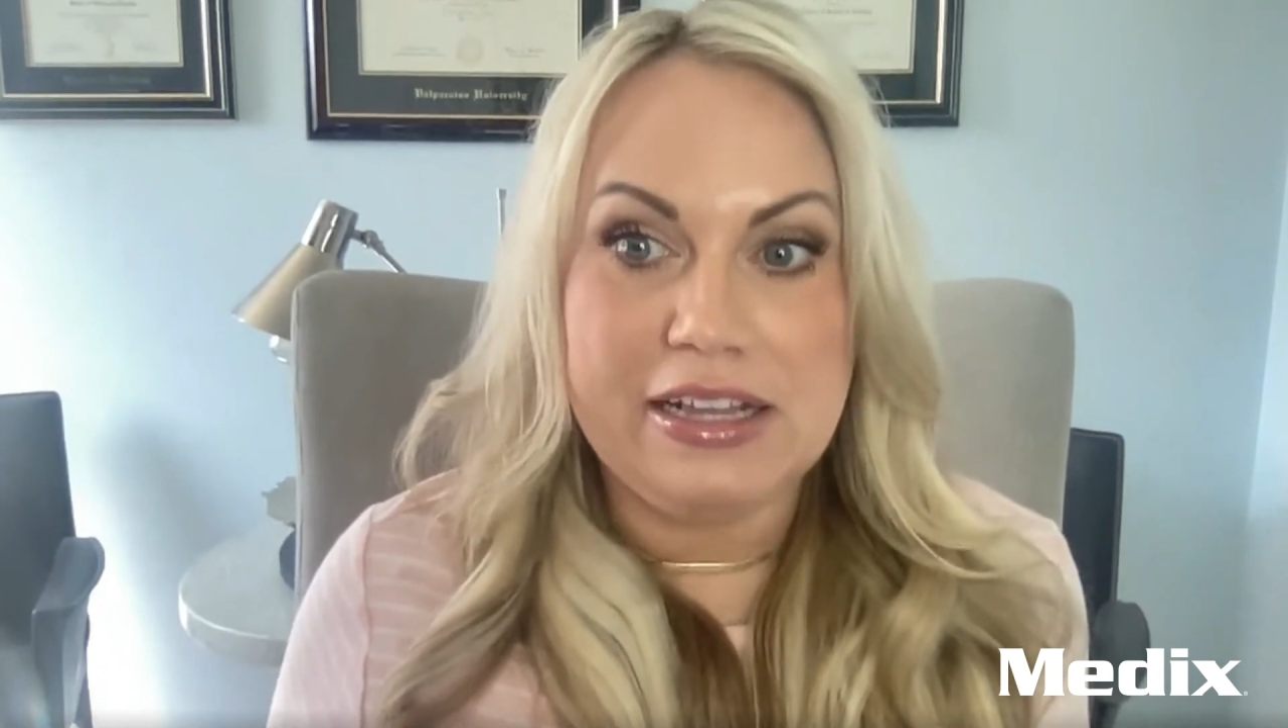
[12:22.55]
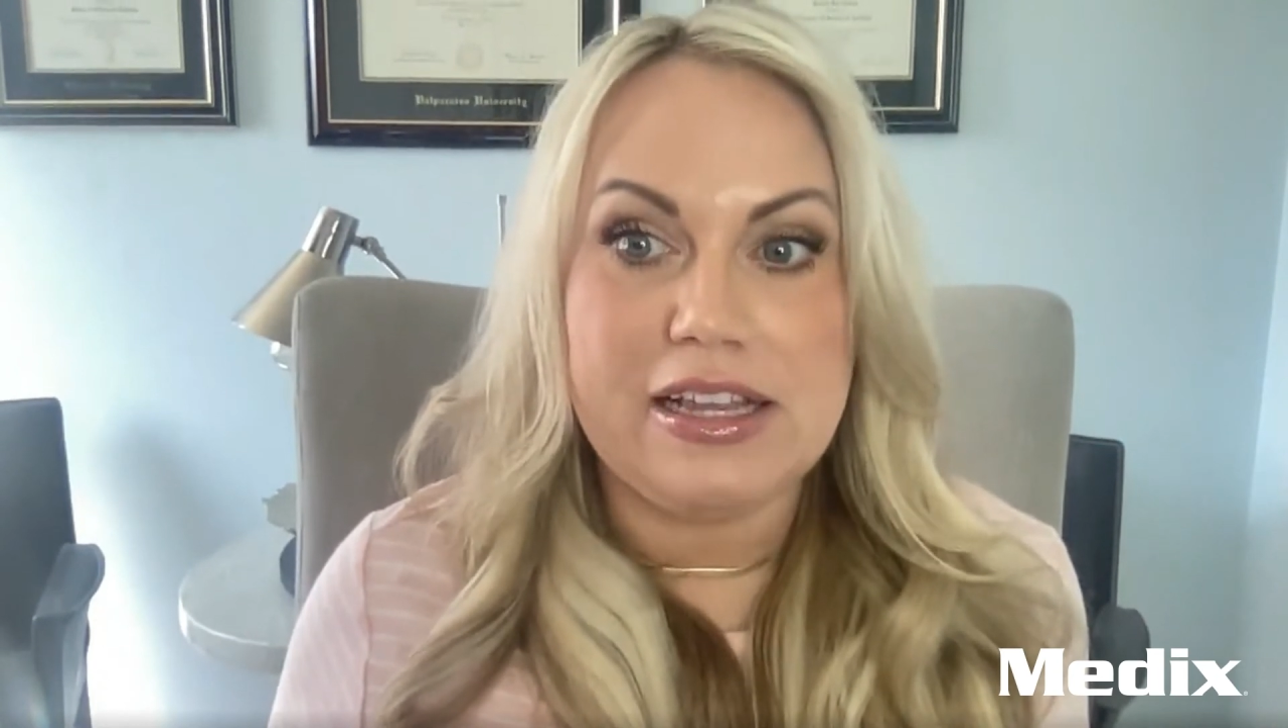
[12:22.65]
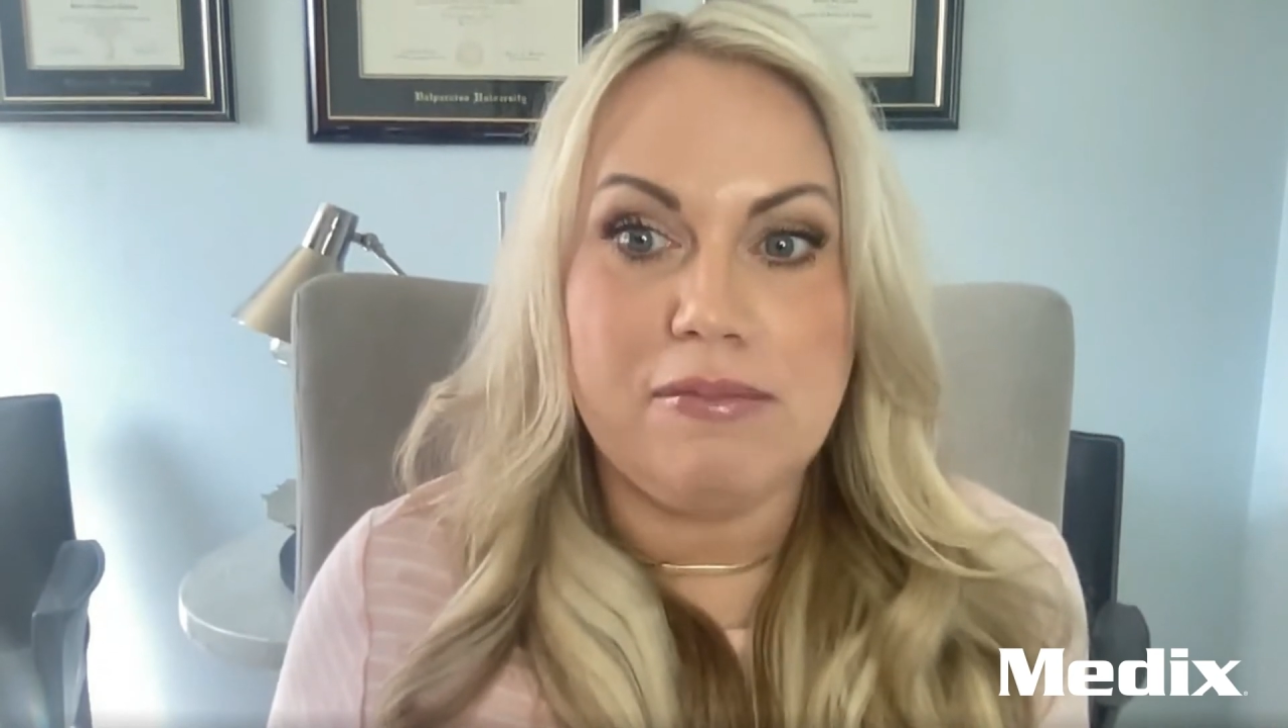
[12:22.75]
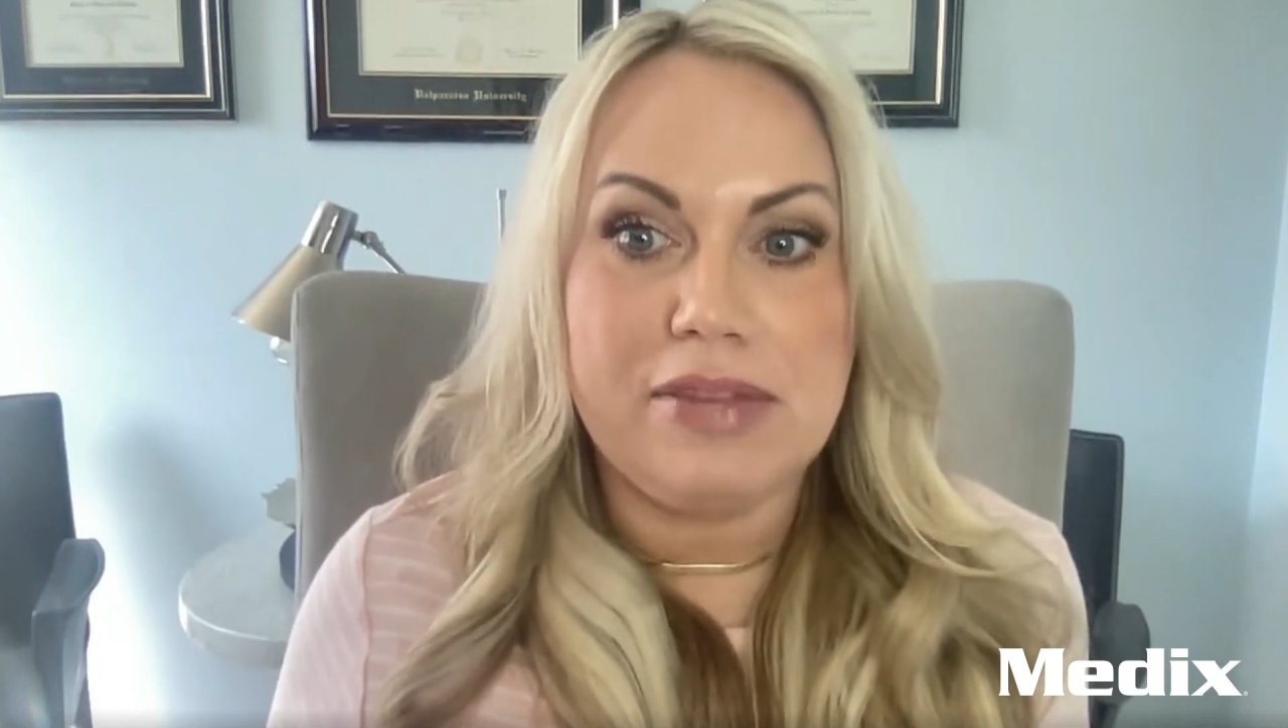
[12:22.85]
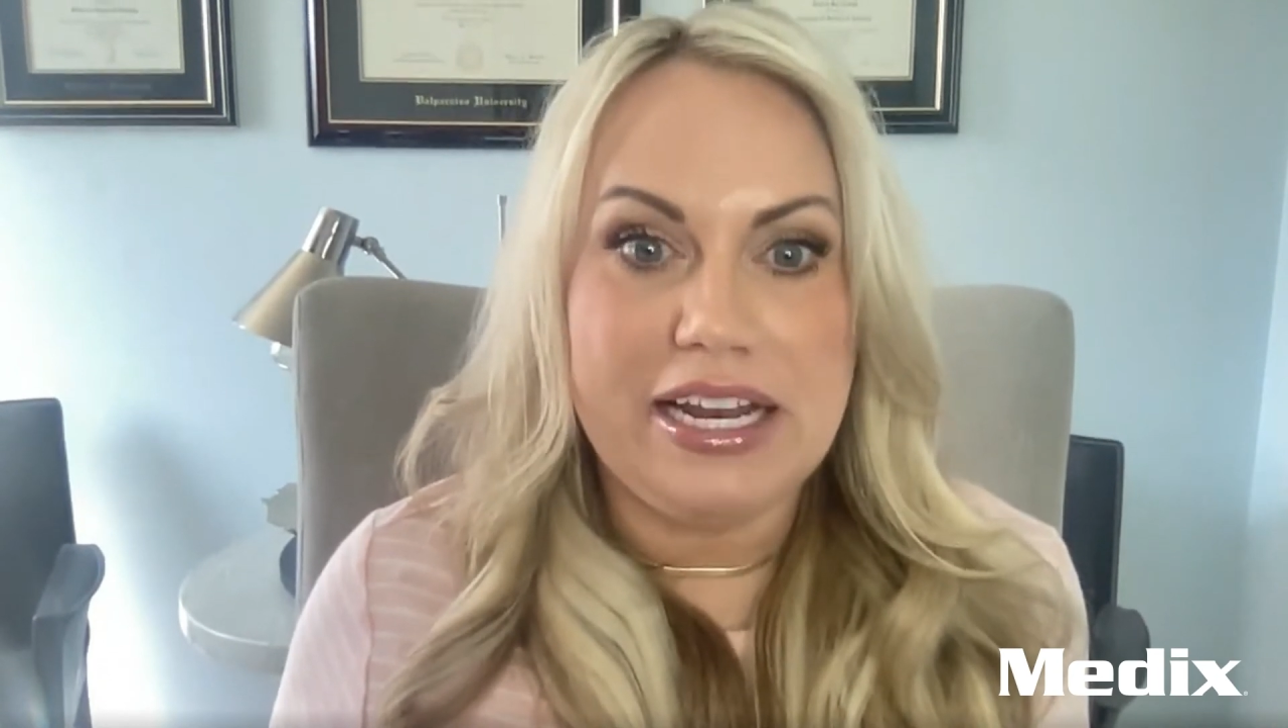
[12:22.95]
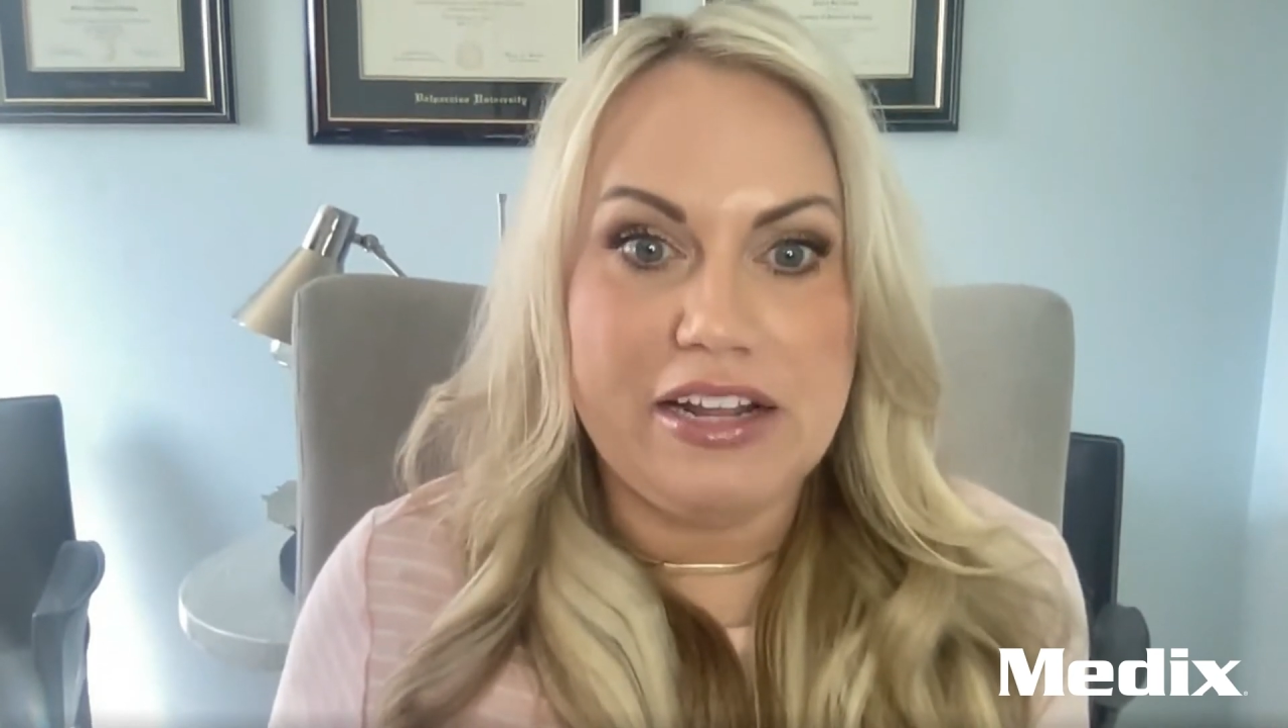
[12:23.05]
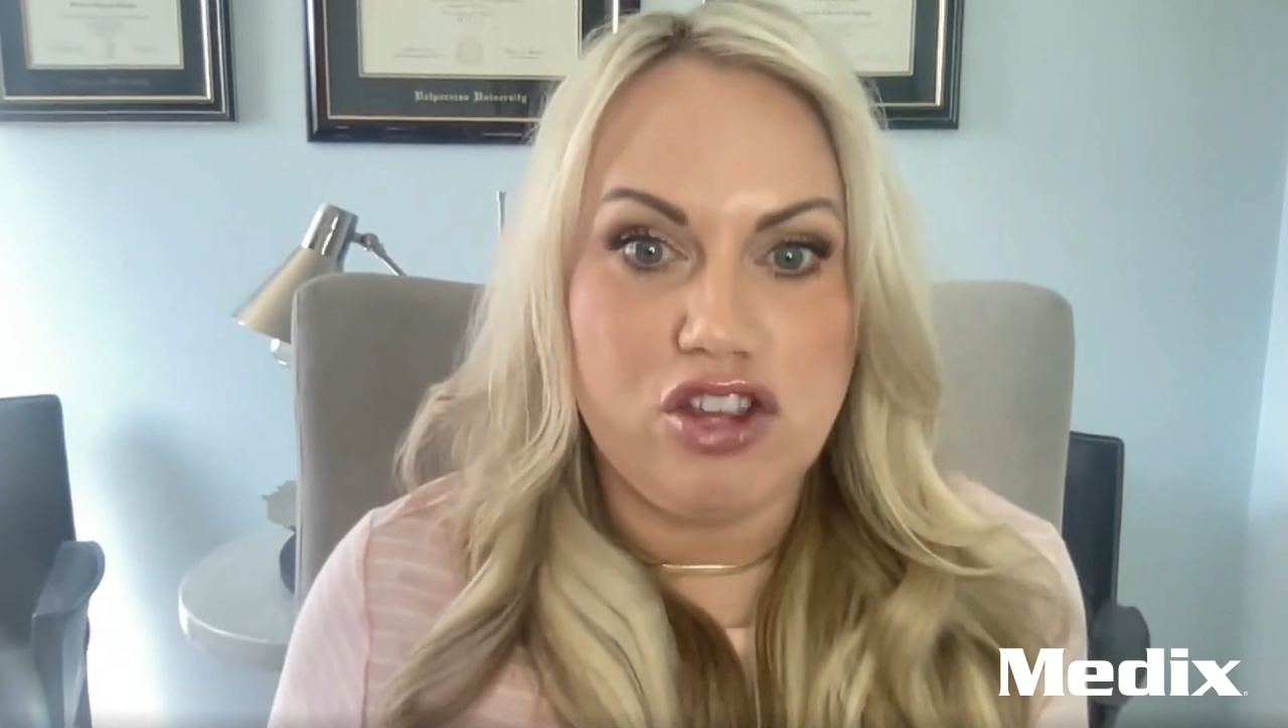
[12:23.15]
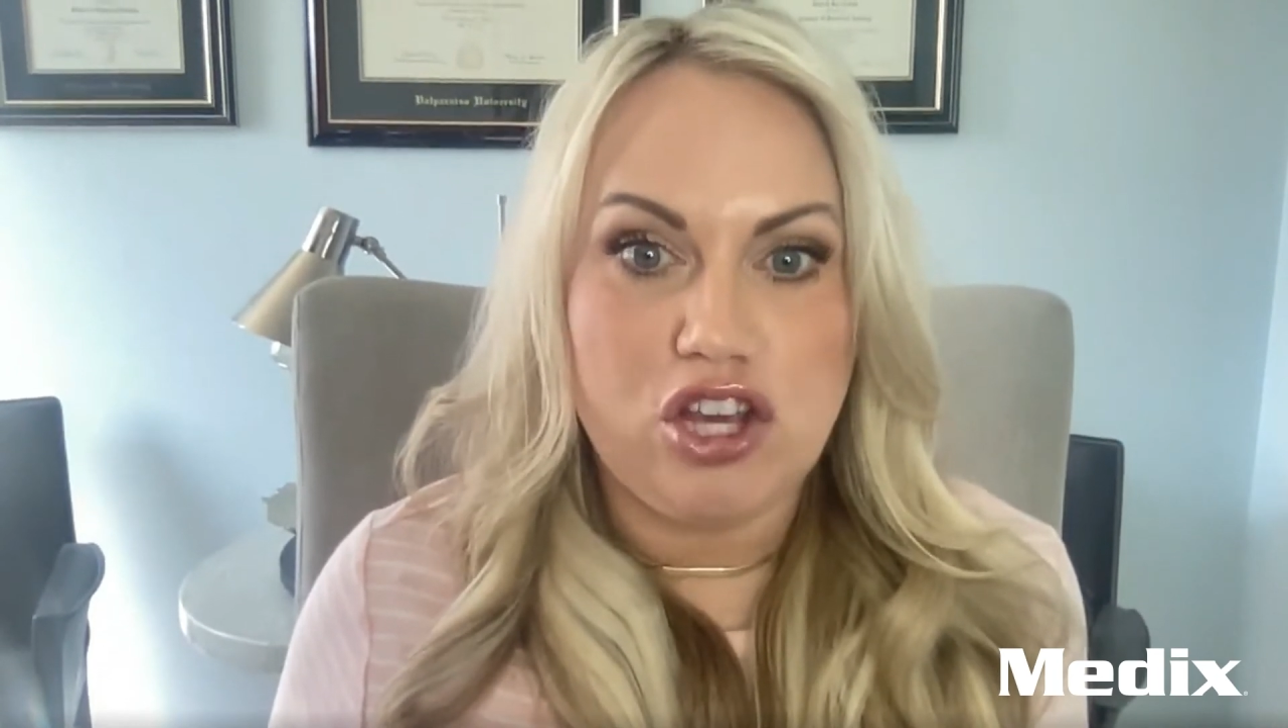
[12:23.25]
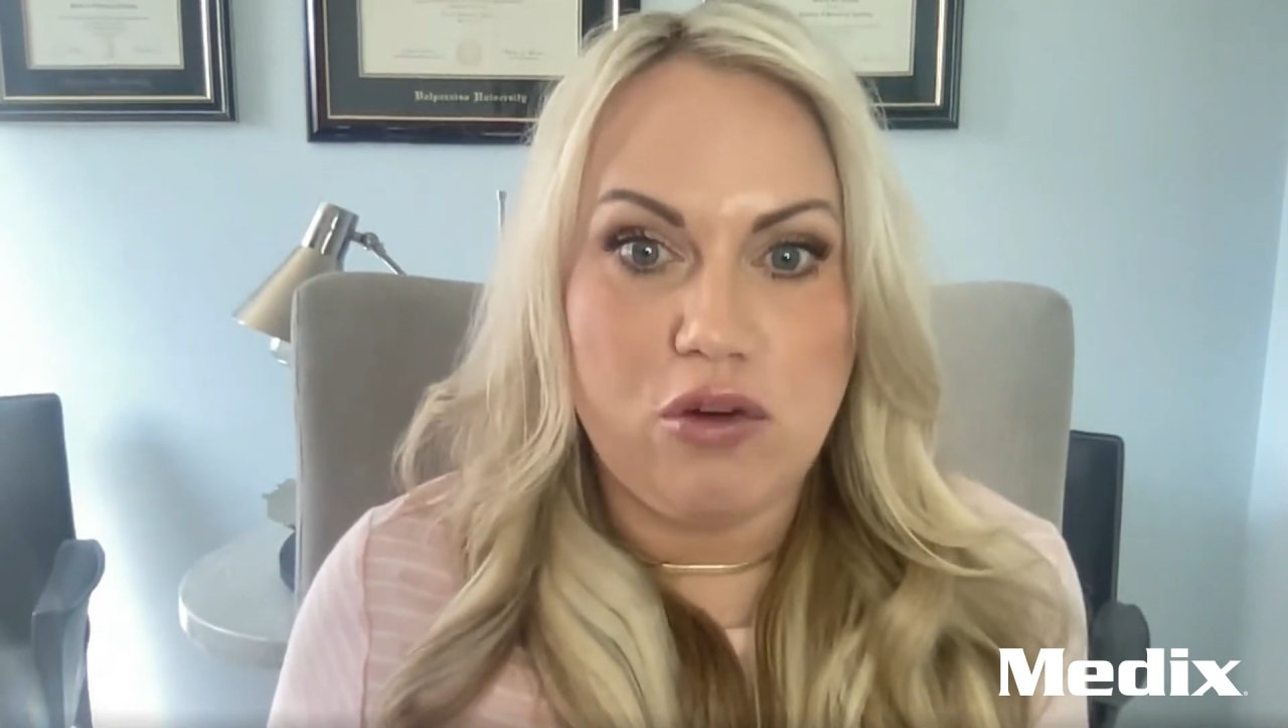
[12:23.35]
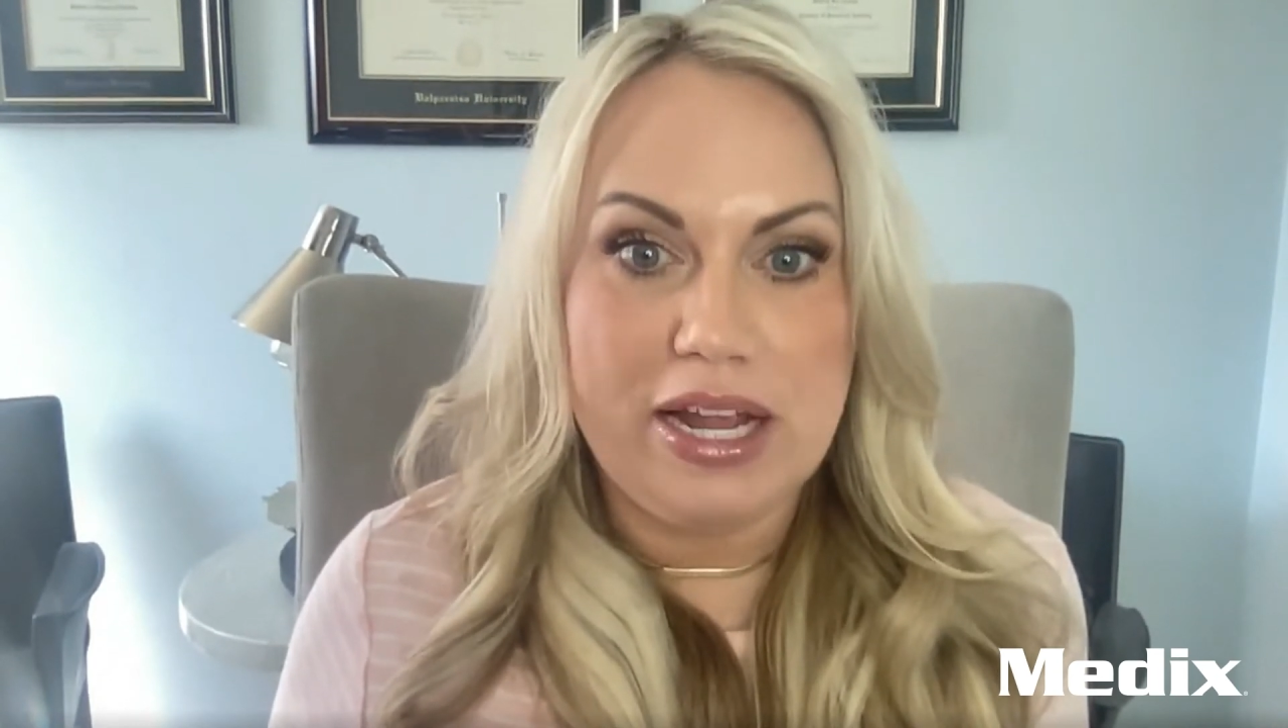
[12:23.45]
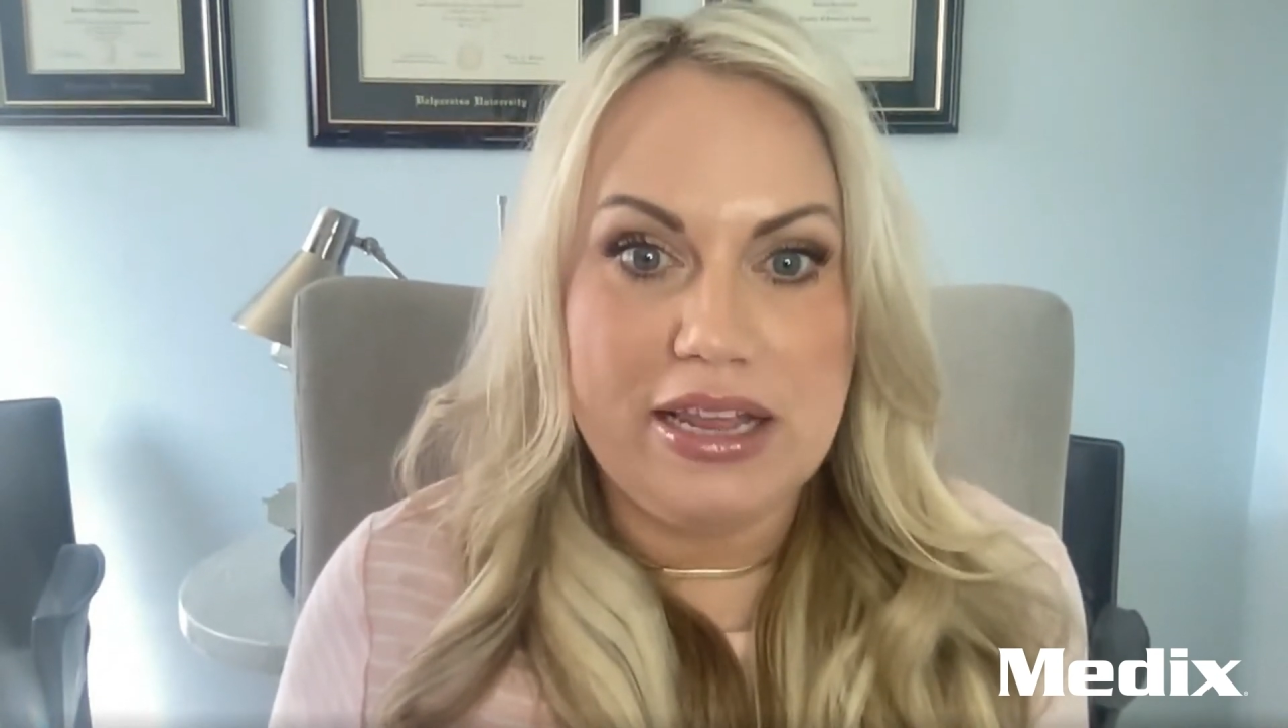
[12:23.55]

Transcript: Some data is showing